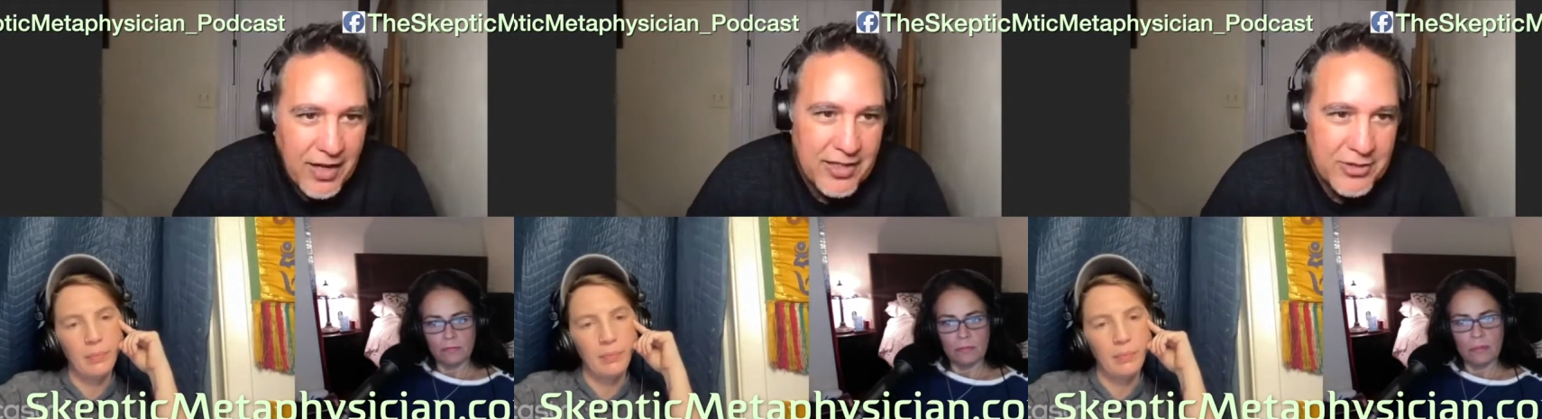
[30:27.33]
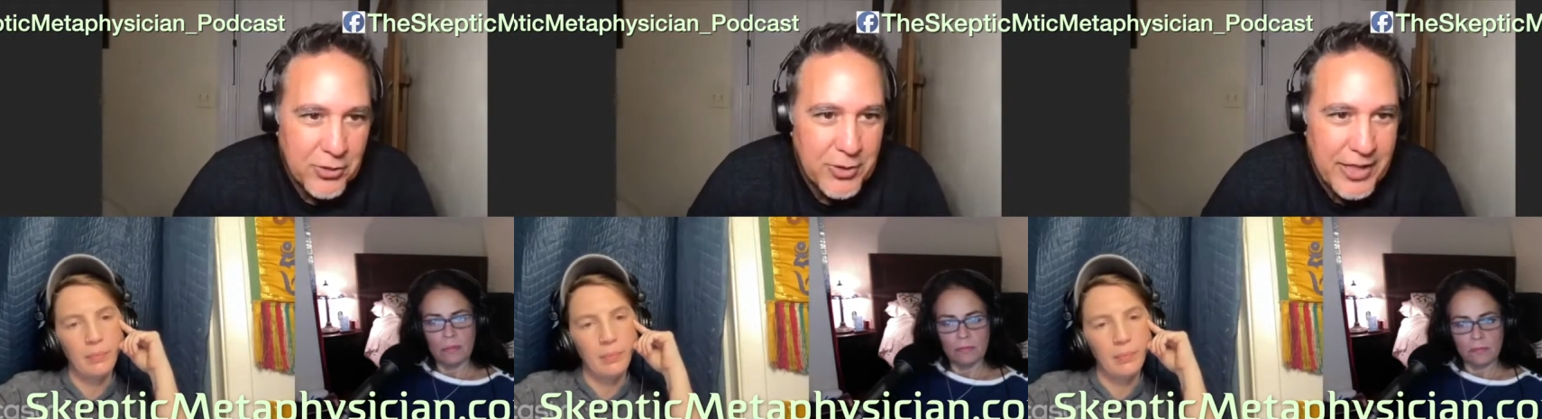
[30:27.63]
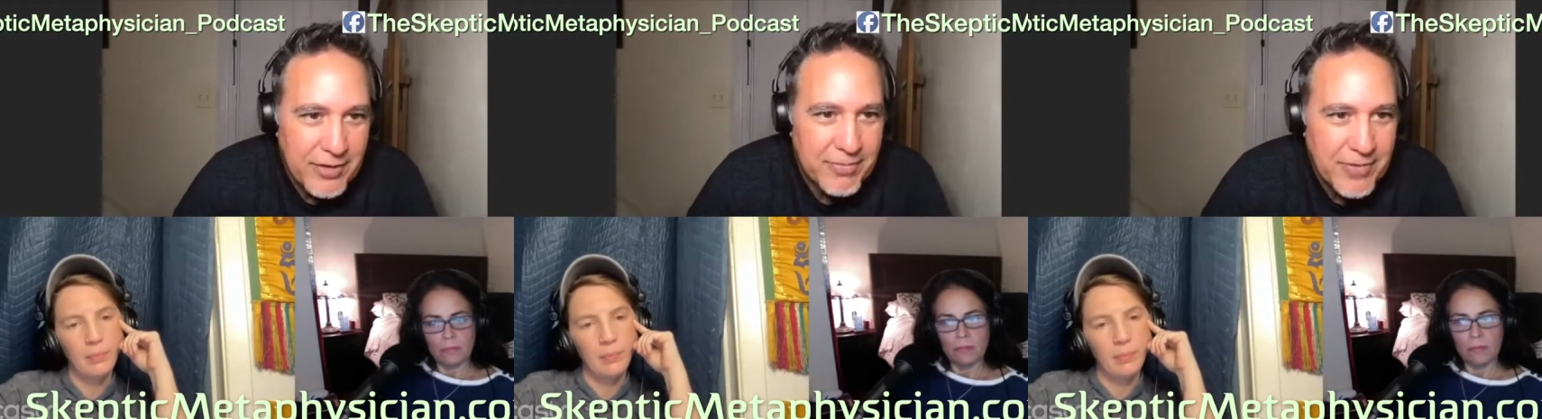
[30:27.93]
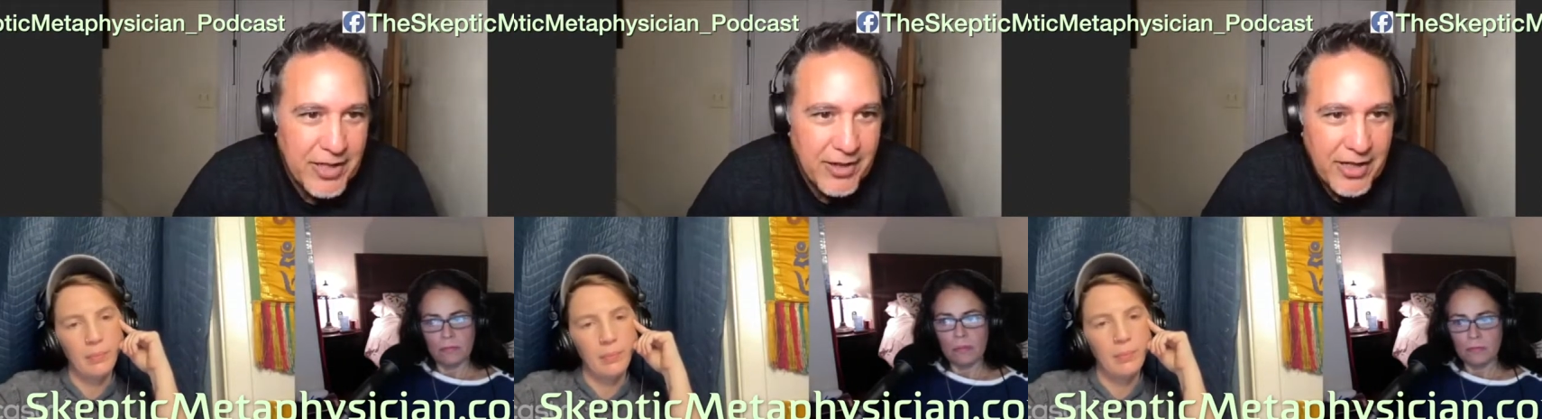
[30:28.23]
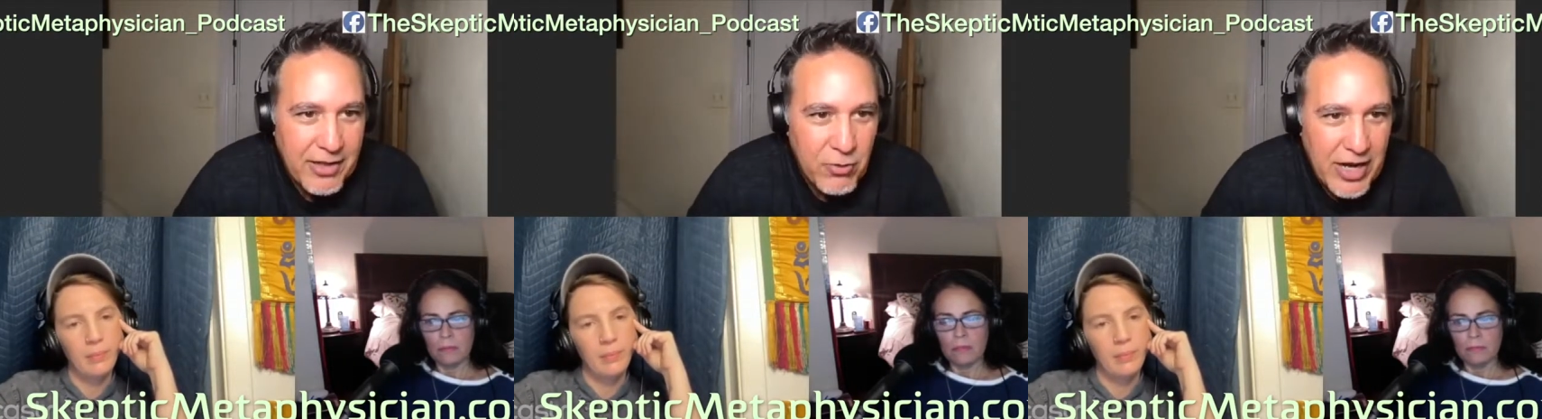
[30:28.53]
Speaker 1: I'd like to do it again
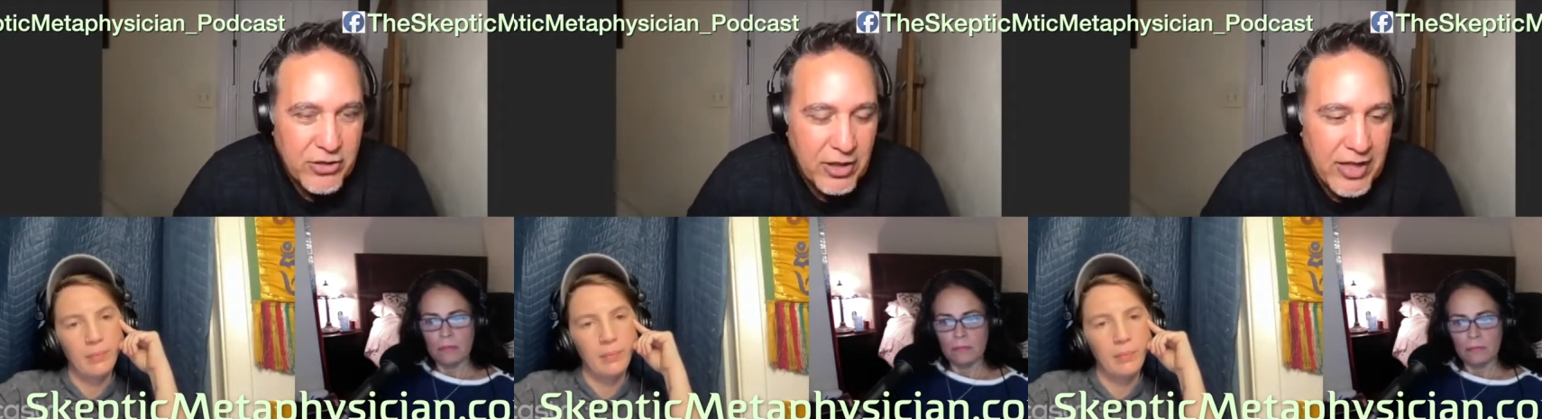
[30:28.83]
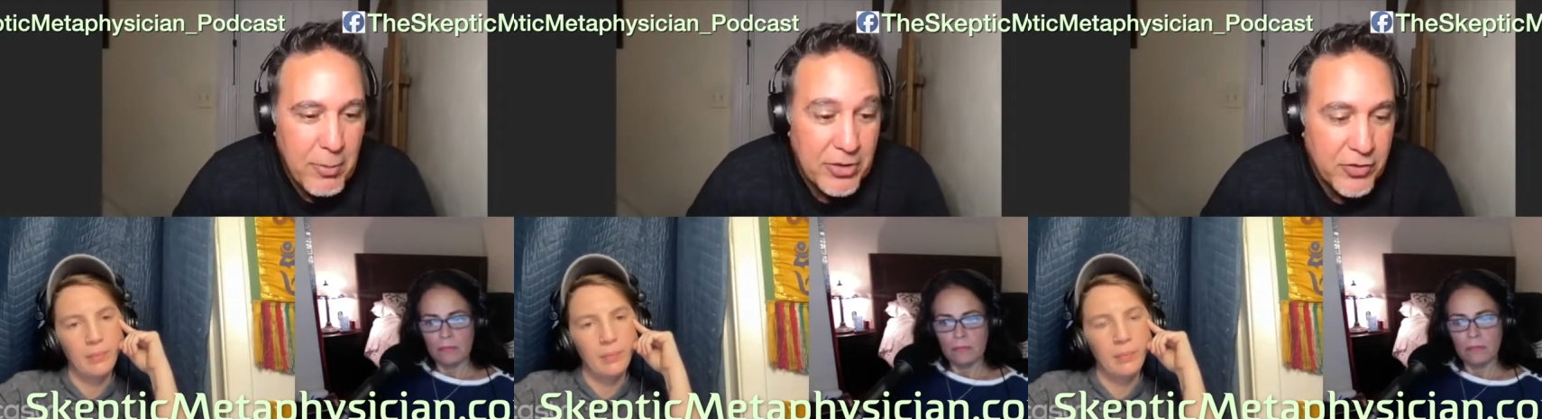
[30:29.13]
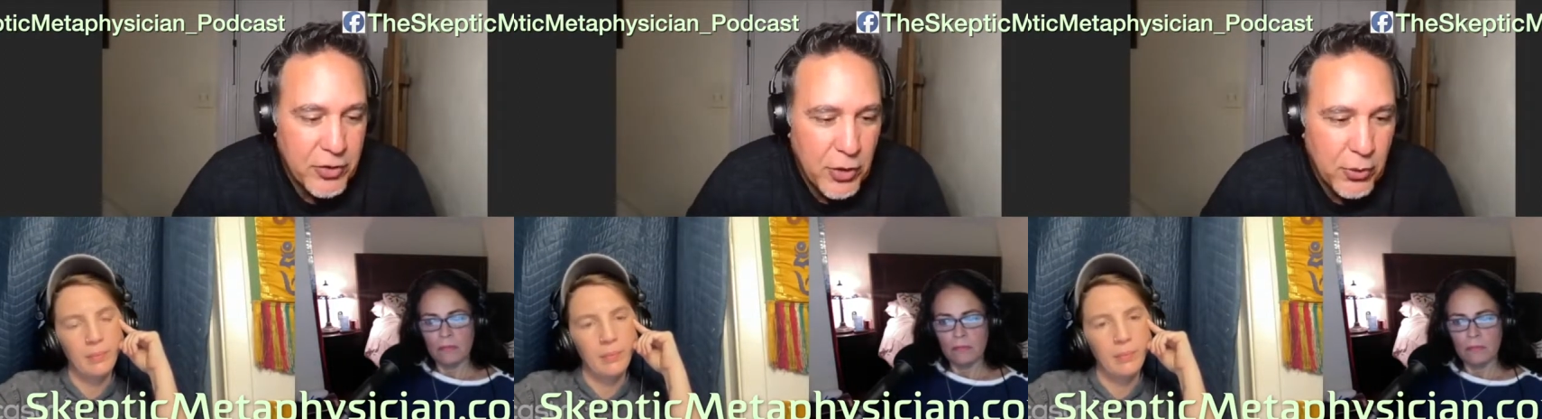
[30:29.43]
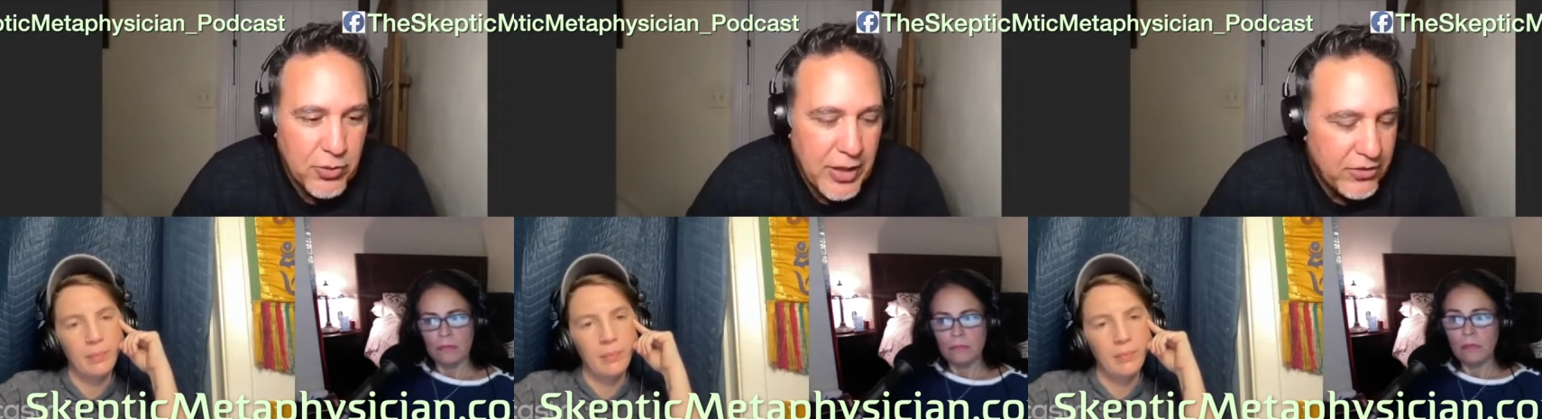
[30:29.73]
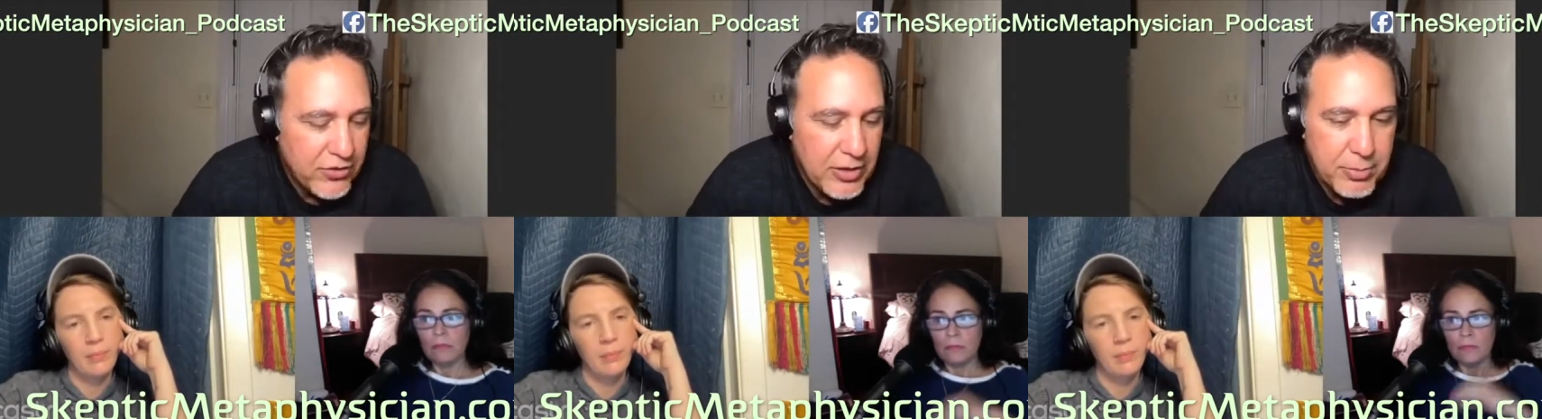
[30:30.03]
and and actually allow myself to go
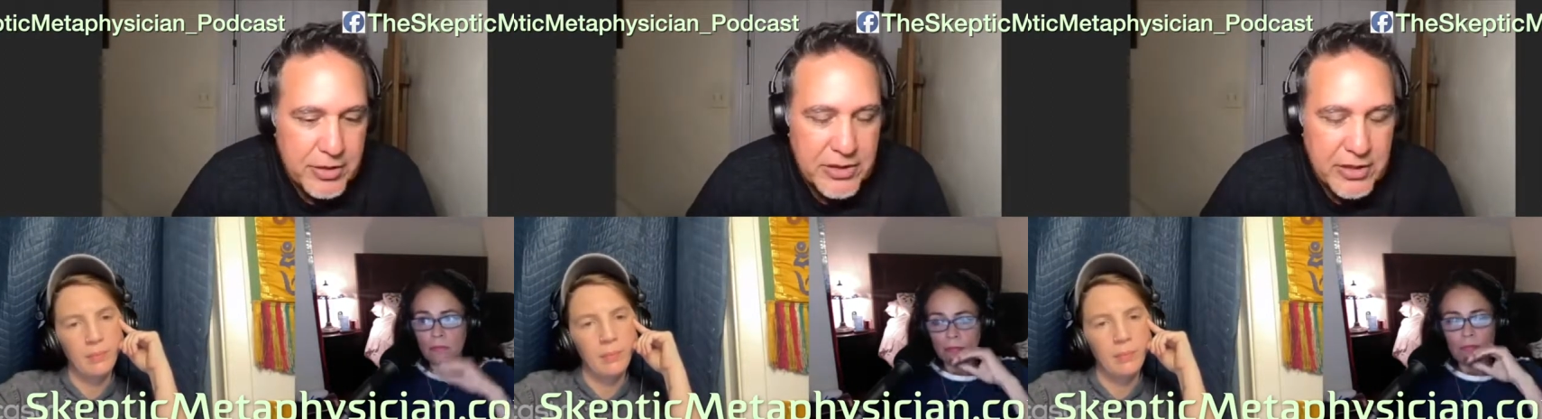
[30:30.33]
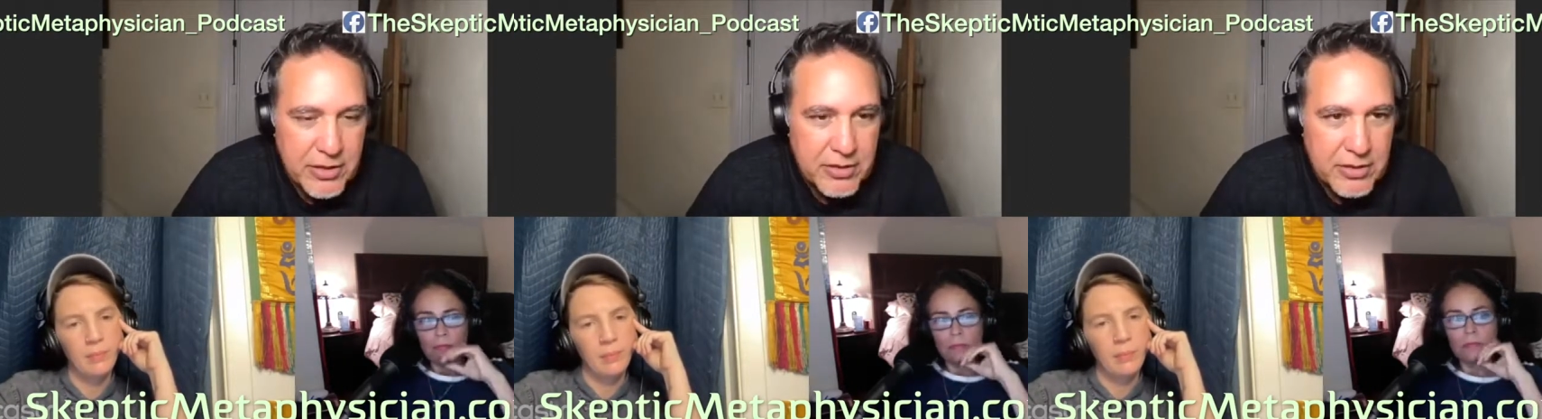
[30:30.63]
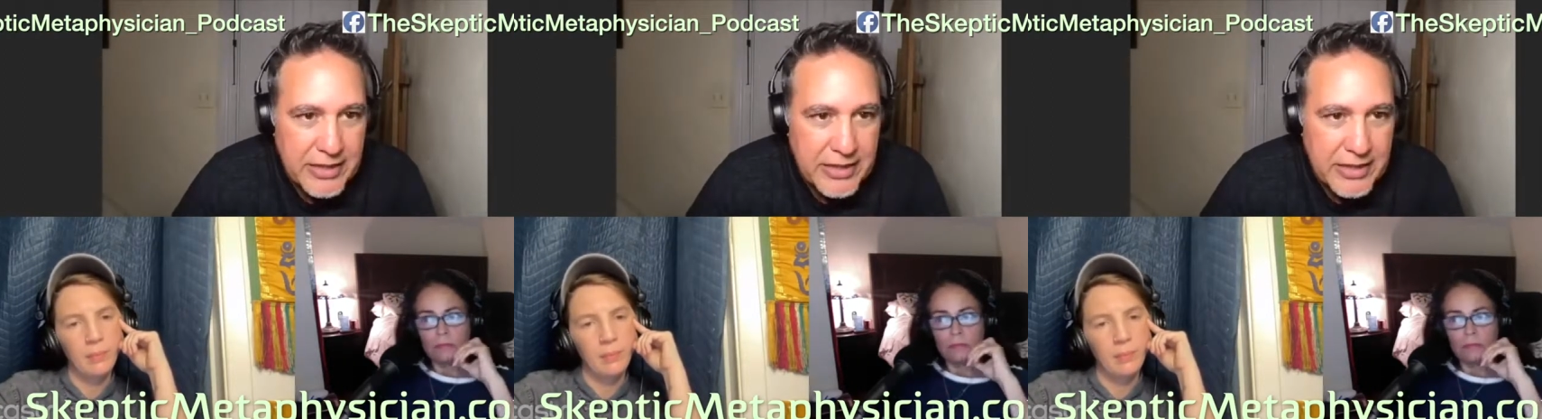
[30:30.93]
as deeply as I